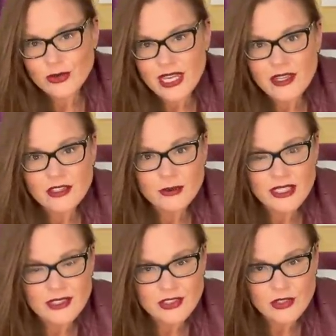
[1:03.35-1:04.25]
and on my
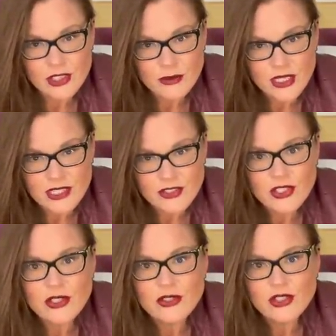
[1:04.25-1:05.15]
Instagram page
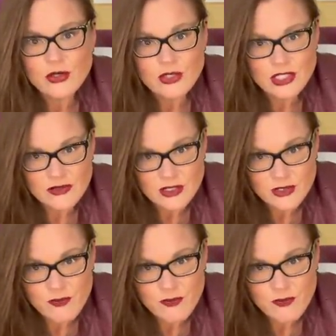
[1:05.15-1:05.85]
June 7th.